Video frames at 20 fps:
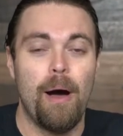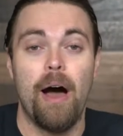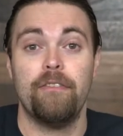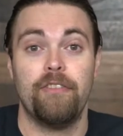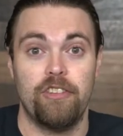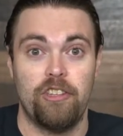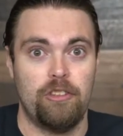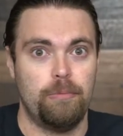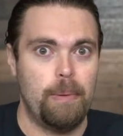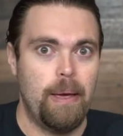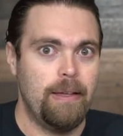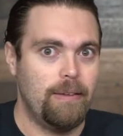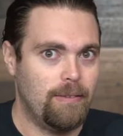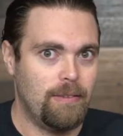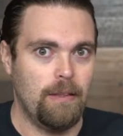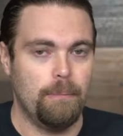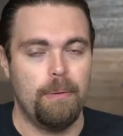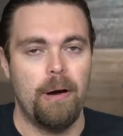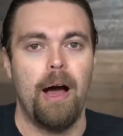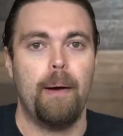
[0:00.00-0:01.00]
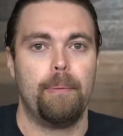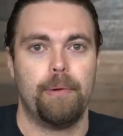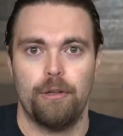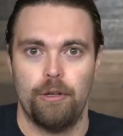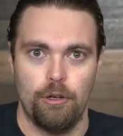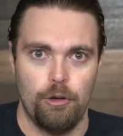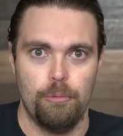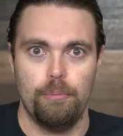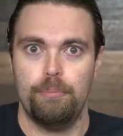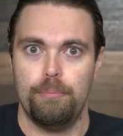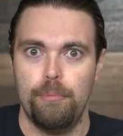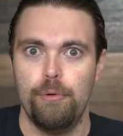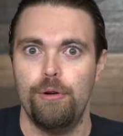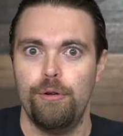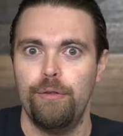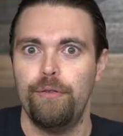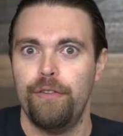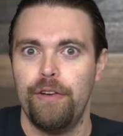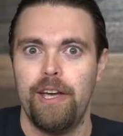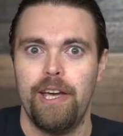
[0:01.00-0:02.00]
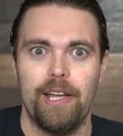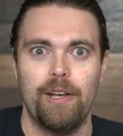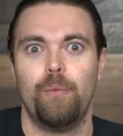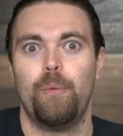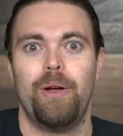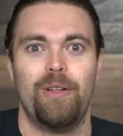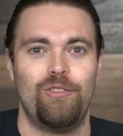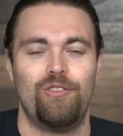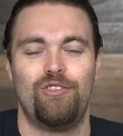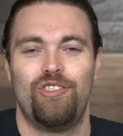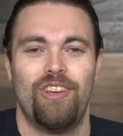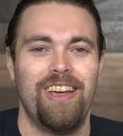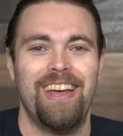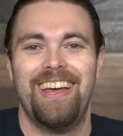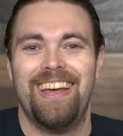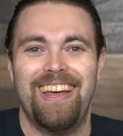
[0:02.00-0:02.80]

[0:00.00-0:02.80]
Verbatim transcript: Office Space, the popular movie in which